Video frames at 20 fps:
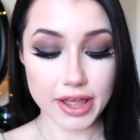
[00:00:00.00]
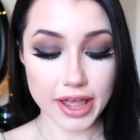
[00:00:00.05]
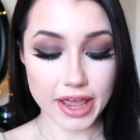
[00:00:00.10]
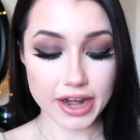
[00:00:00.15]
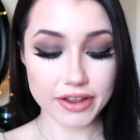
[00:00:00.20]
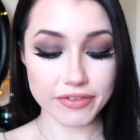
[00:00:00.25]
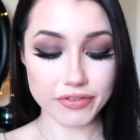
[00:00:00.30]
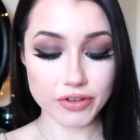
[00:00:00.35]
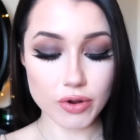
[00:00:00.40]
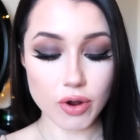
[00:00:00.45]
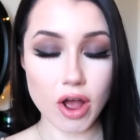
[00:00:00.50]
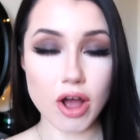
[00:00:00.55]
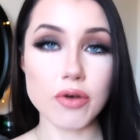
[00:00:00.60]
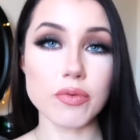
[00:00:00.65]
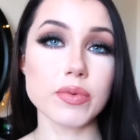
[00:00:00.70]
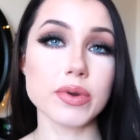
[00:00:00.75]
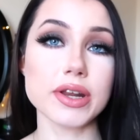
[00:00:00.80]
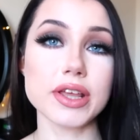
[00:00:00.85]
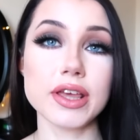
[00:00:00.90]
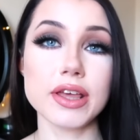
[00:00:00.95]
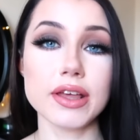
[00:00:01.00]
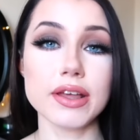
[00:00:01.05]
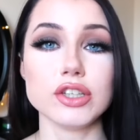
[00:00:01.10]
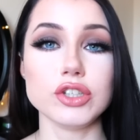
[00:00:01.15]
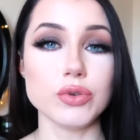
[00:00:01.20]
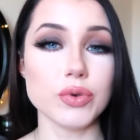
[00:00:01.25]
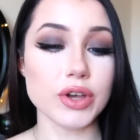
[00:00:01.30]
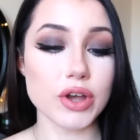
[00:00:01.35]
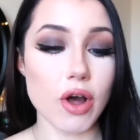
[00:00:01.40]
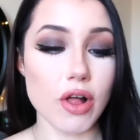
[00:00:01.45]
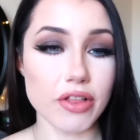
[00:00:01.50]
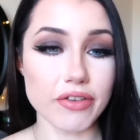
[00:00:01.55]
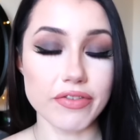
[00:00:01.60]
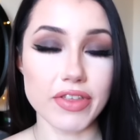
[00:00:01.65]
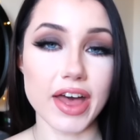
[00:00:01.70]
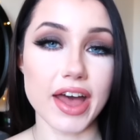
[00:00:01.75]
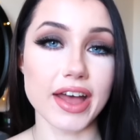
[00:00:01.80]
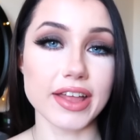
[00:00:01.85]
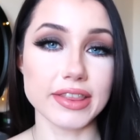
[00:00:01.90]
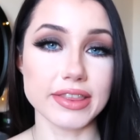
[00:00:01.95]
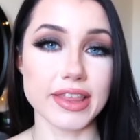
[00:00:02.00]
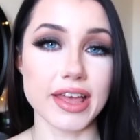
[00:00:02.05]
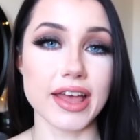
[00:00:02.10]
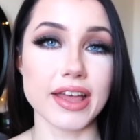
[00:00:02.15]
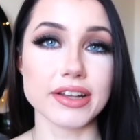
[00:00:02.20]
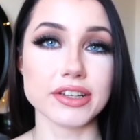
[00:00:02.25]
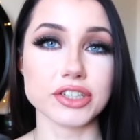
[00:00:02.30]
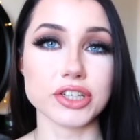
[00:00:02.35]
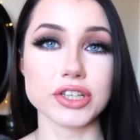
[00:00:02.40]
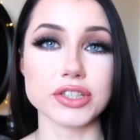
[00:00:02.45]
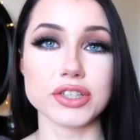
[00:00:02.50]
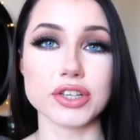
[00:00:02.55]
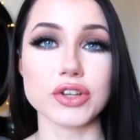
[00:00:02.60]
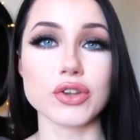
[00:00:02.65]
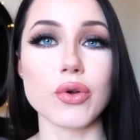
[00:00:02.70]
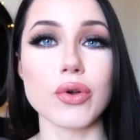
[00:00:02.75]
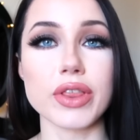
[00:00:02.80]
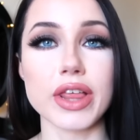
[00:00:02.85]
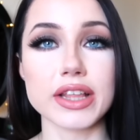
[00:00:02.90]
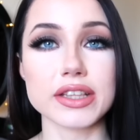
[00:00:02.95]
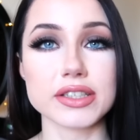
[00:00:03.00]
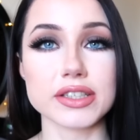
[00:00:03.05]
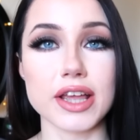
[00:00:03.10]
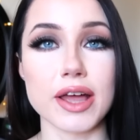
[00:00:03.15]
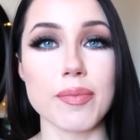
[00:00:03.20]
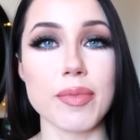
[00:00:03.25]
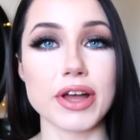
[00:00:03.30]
And if you're already doing all of that, then just ignore that step.